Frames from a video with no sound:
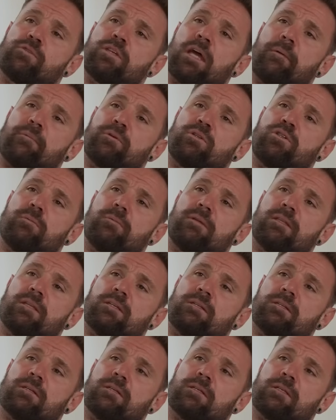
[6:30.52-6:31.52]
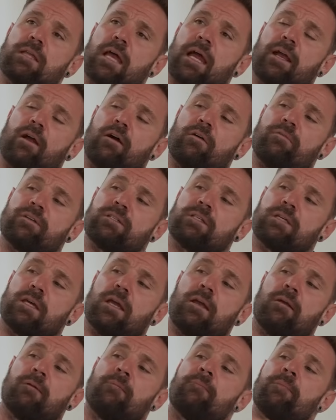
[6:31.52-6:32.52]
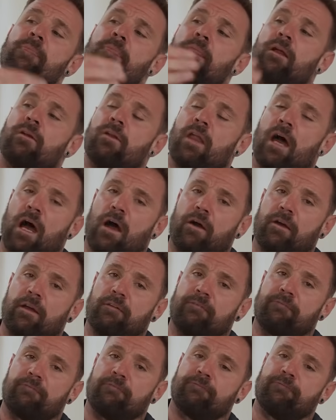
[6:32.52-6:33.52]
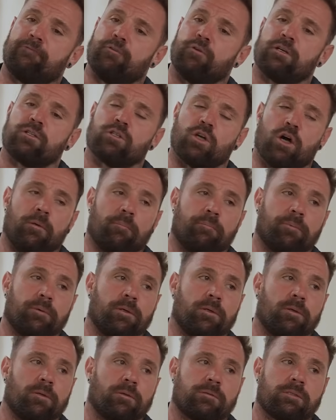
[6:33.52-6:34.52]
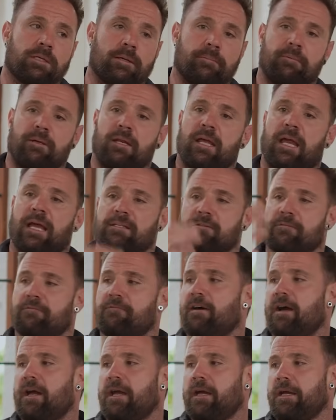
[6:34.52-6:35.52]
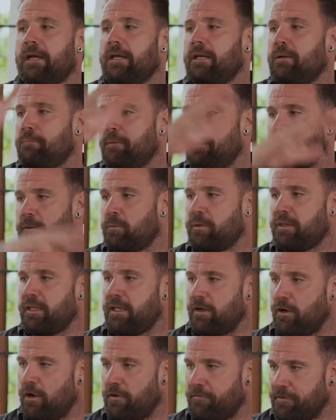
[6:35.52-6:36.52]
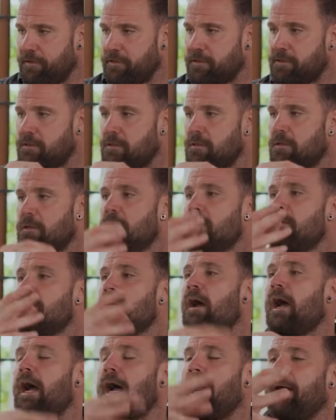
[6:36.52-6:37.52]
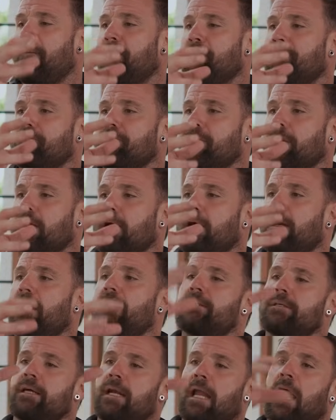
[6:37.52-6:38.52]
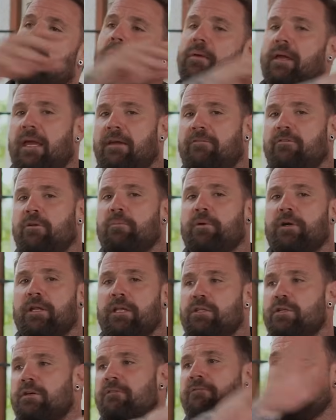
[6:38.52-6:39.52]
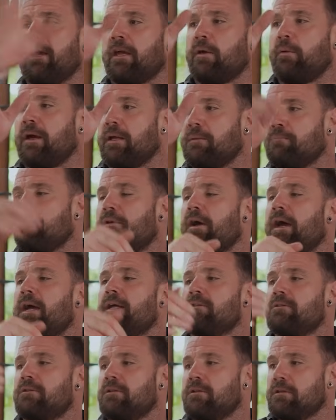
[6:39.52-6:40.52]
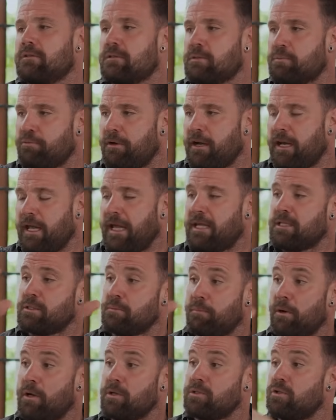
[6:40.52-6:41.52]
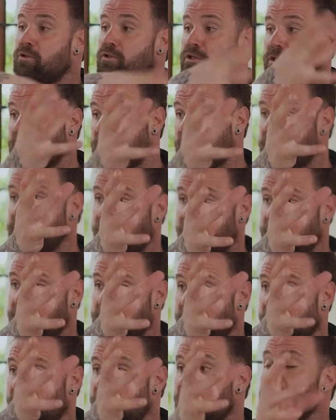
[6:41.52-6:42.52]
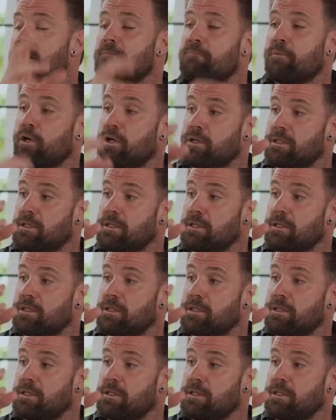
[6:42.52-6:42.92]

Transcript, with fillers: So I'm assuming this is like obviously now if for example somebody has a fire in a bin within an office, um, it's allowing everybody to evacuate prior Correct. to spreading as opposed to just detecting. Correct.